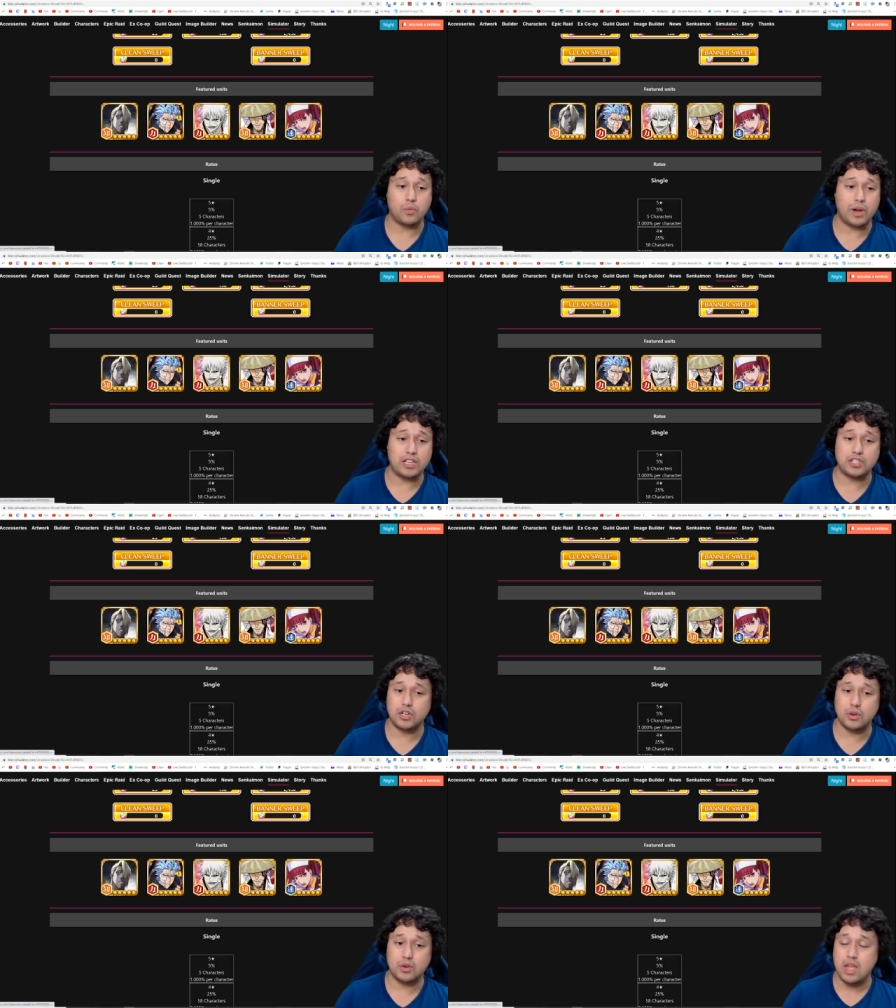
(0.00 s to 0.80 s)
White
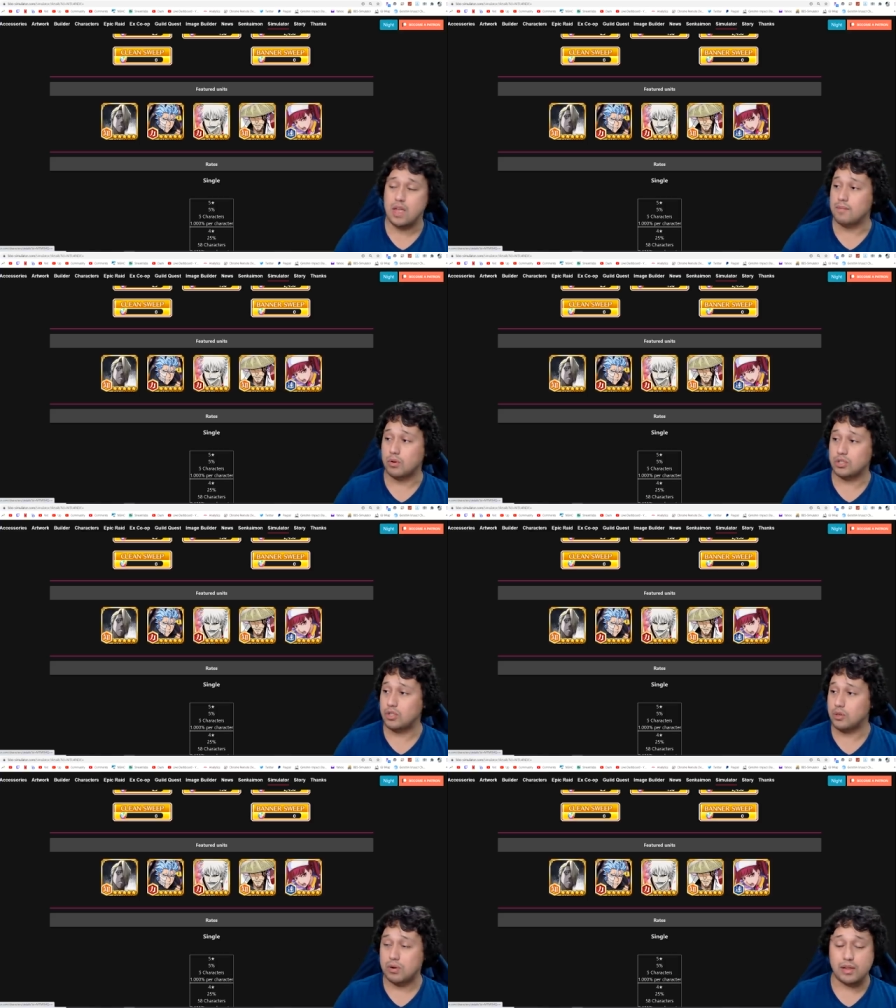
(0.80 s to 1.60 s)
Ichigo, most of
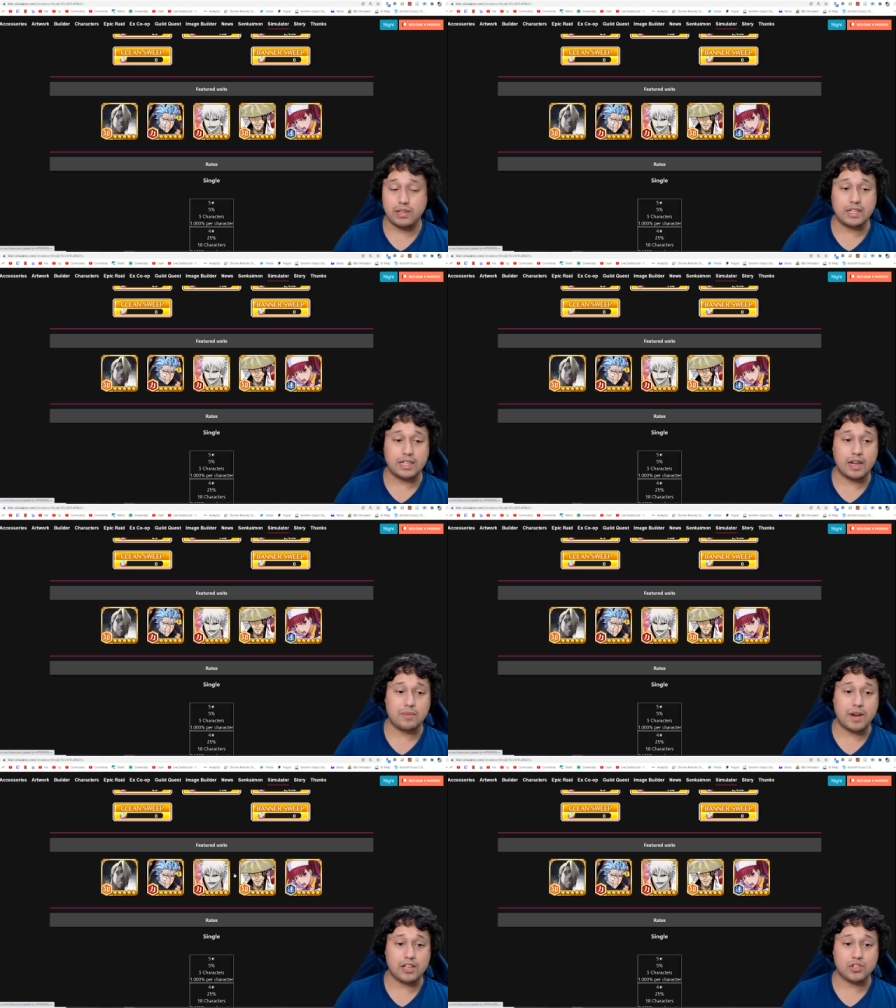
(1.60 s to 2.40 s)
you are probably going to get
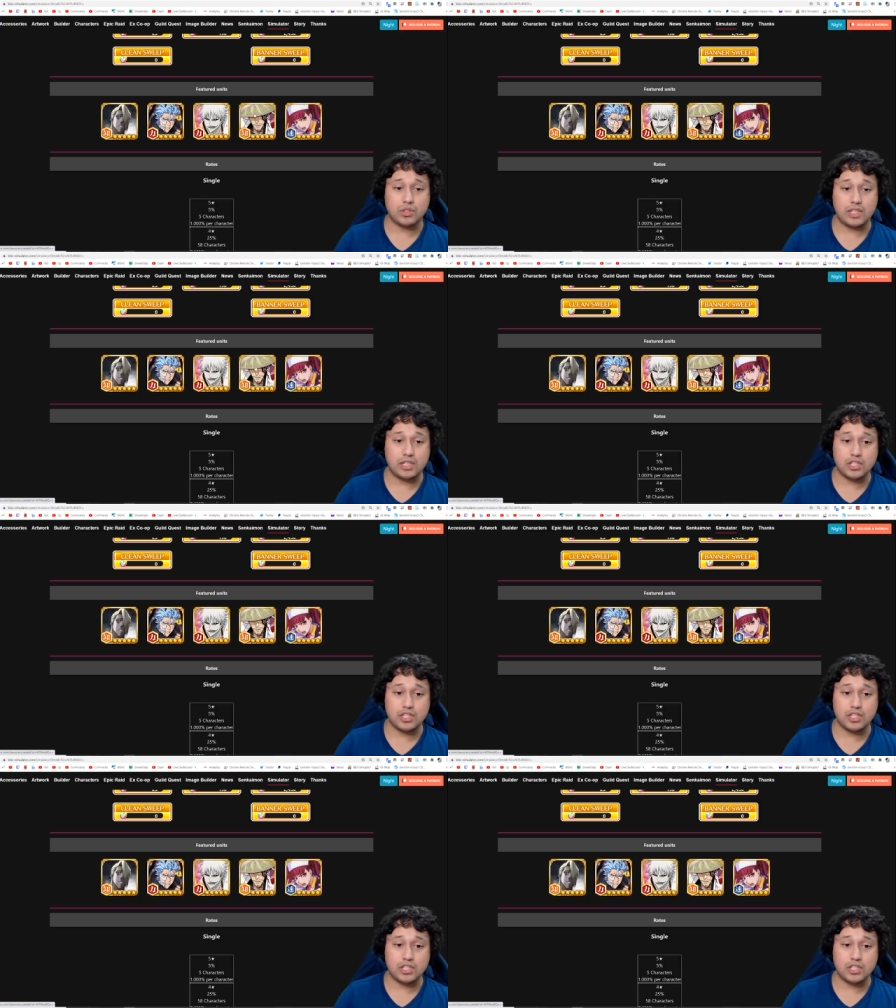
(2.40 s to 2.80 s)
them naturally.